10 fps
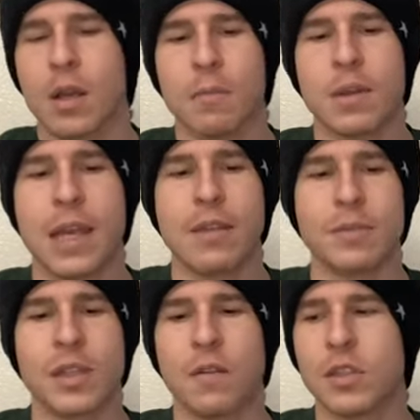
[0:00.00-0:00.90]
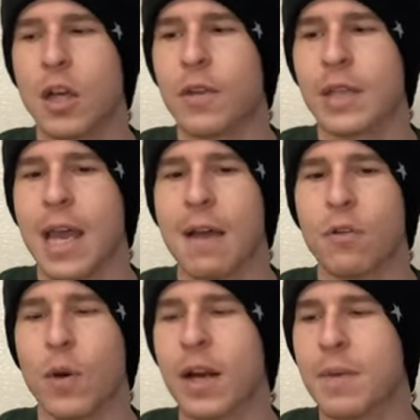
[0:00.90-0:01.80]
but they themselves know that they
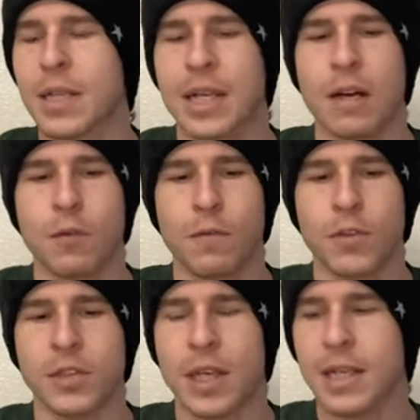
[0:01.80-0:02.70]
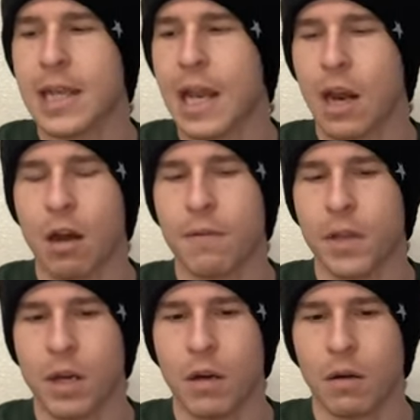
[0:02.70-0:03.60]
have quite a bit to kind of oversee and take care of
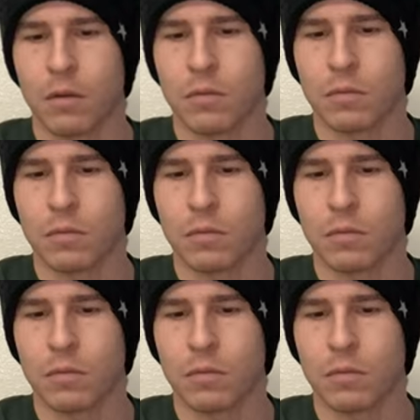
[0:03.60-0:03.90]
here.